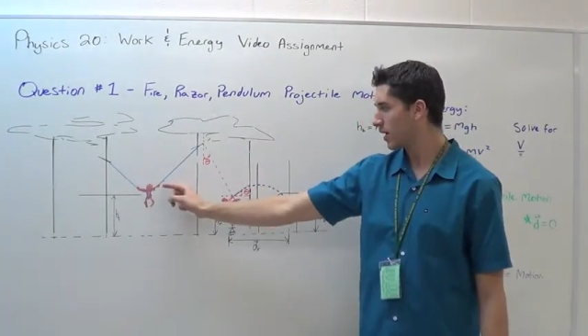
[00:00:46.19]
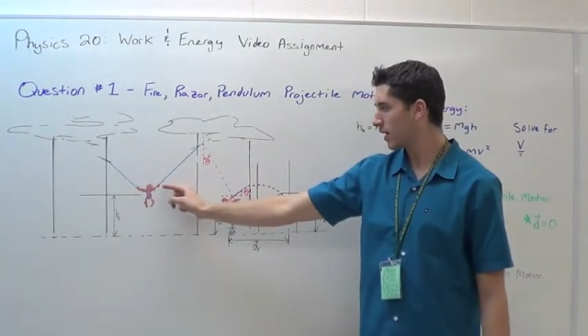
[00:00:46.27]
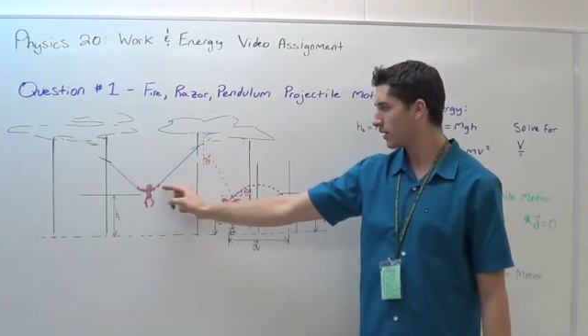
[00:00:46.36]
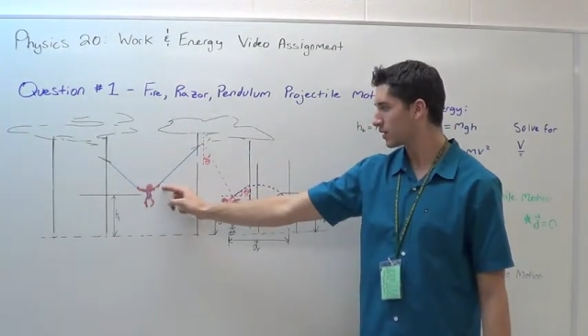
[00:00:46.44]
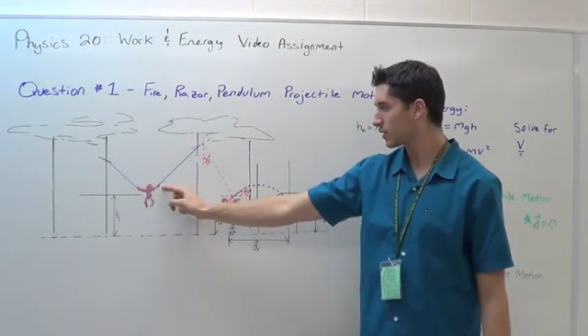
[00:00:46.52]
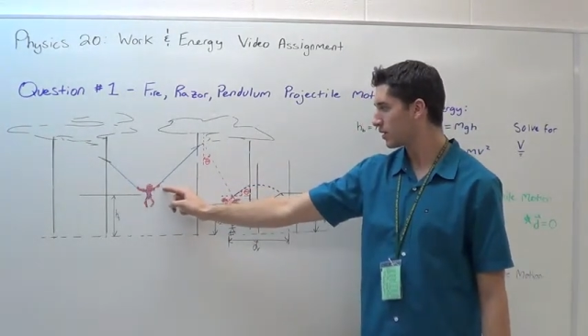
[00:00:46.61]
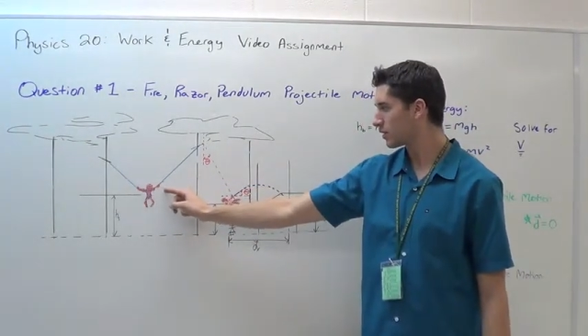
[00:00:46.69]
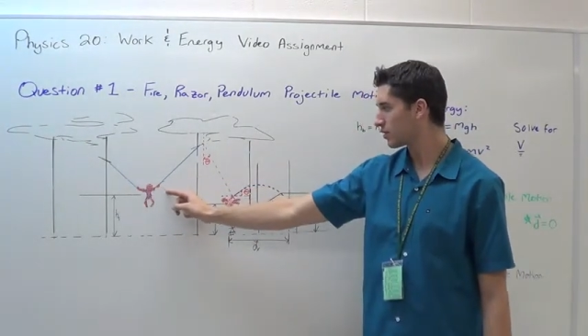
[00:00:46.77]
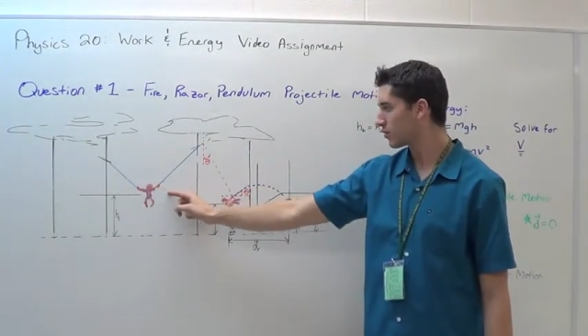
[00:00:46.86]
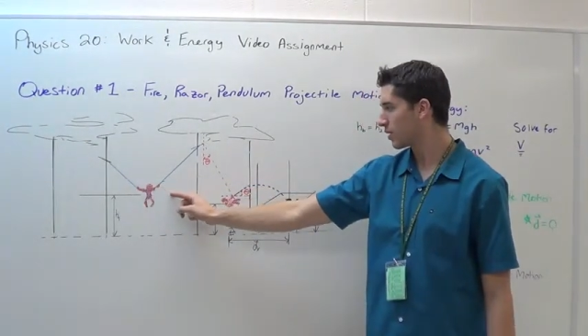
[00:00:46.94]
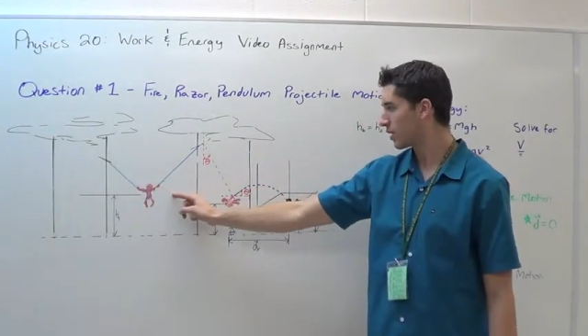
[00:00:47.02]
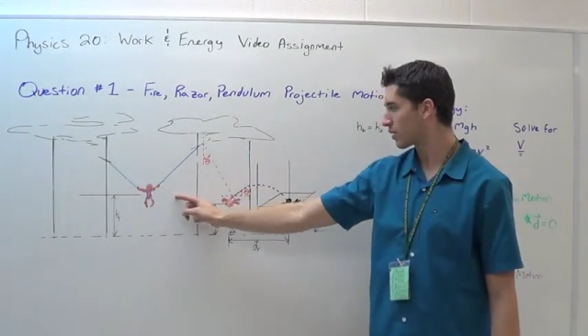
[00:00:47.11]
and he's going to
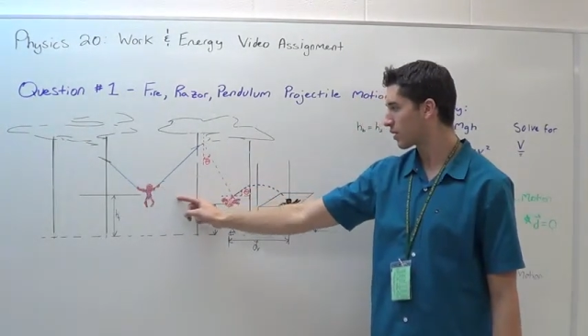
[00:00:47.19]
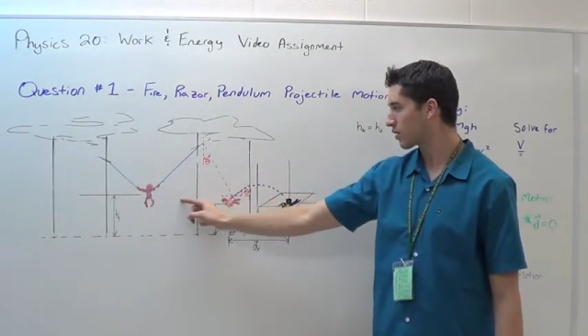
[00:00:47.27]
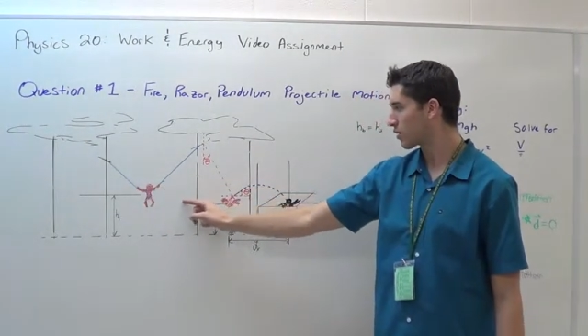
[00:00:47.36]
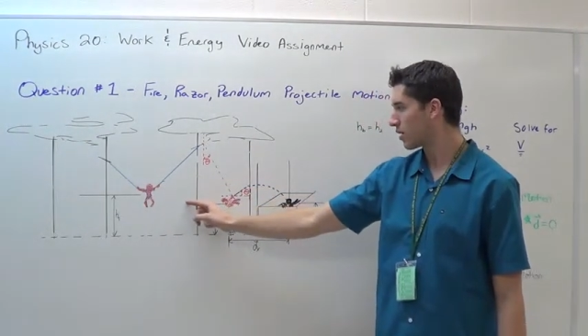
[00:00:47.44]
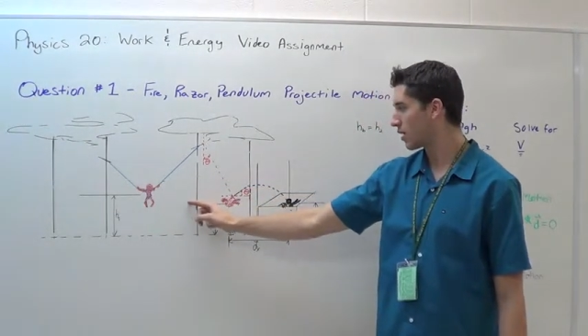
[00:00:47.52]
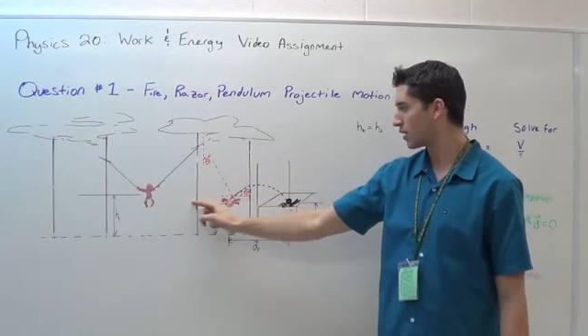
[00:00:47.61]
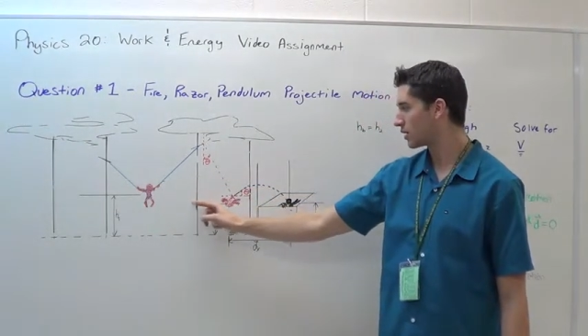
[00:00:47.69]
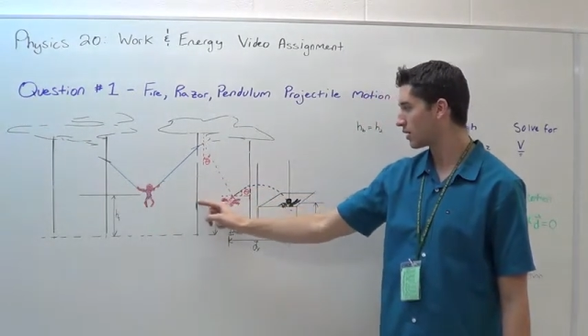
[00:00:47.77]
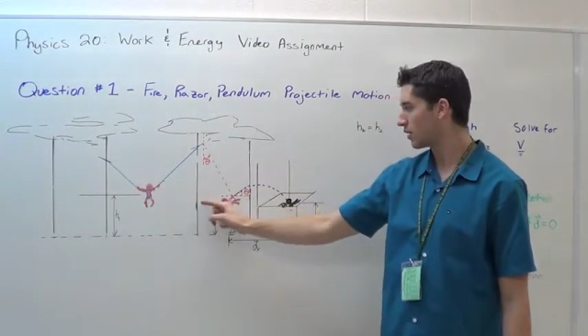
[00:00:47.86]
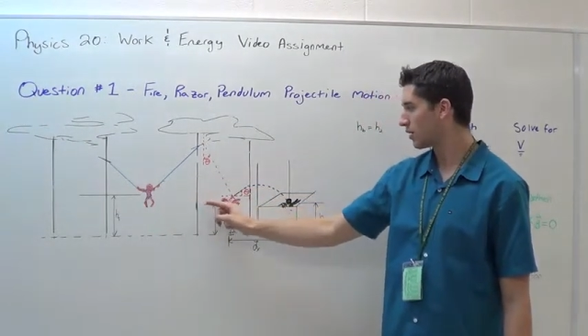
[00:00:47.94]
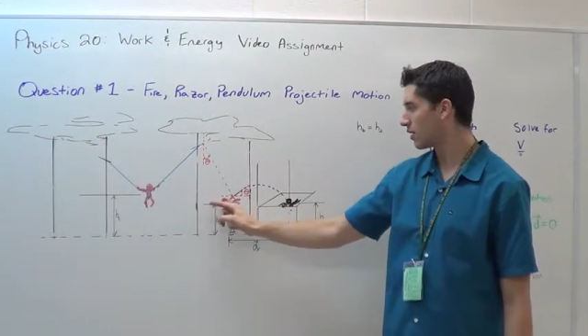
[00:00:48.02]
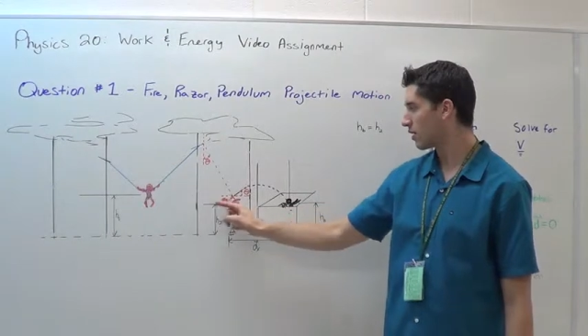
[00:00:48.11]
swing across
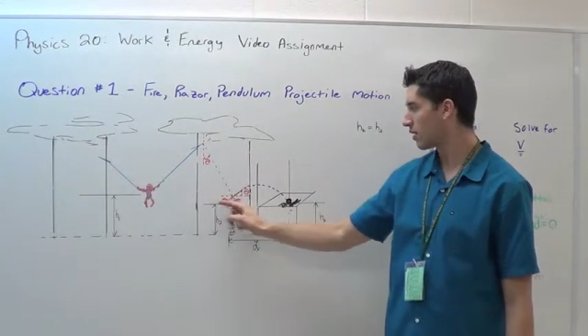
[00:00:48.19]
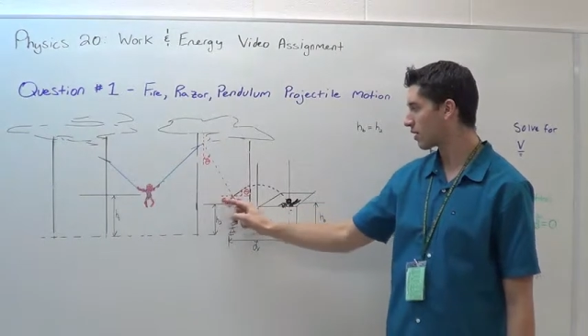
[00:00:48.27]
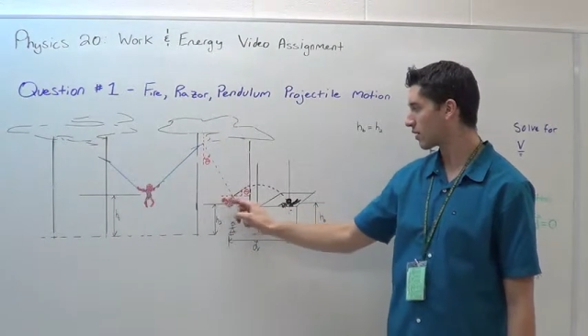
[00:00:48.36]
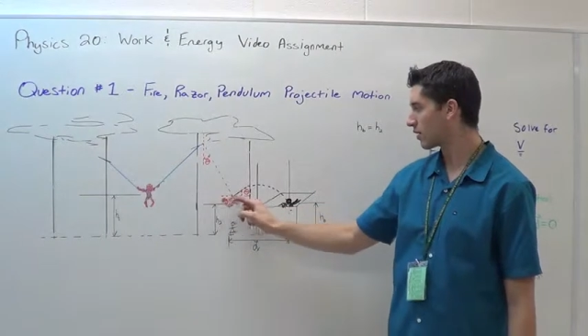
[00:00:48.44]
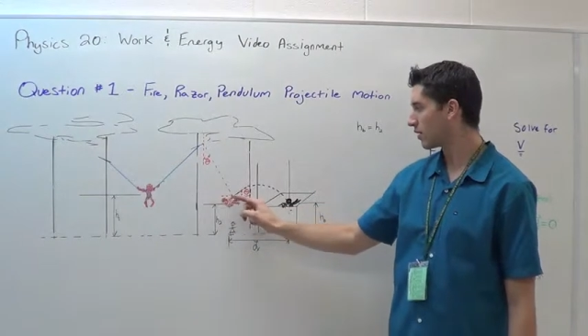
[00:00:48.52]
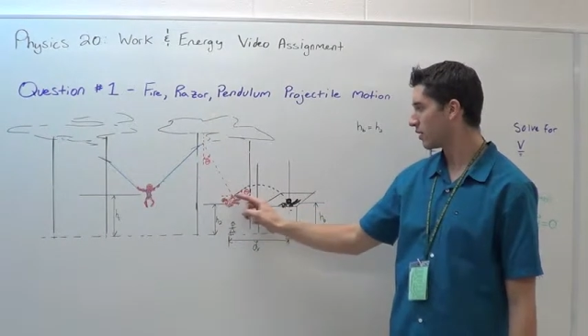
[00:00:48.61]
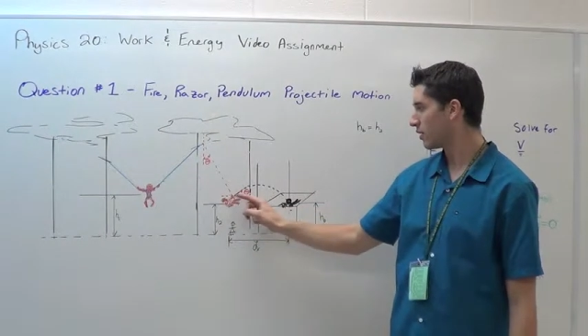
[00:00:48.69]
in an arc